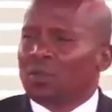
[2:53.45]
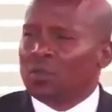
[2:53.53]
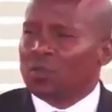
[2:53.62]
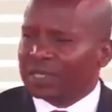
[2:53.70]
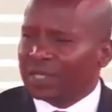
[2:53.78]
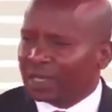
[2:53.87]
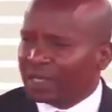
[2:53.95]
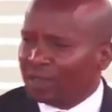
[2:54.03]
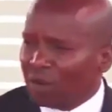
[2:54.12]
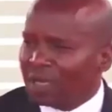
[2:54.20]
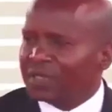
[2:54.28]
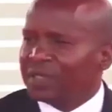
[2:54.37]
who is
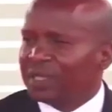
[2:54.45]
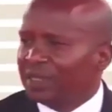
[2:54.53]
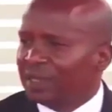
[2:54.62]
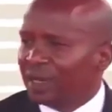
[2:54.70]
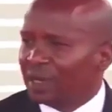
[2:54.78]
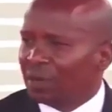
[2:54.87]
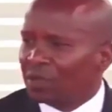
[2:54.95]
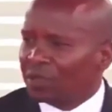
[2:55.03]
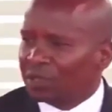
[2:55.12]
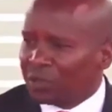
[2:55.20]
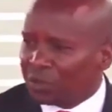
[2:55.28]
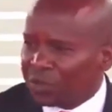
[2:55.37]
acknowledged in the
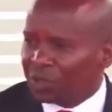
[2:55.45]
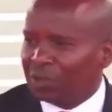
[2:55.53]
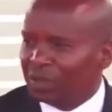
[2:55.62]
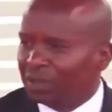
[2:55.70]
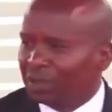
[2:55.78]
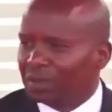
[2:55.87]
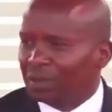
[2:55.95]
Constitution,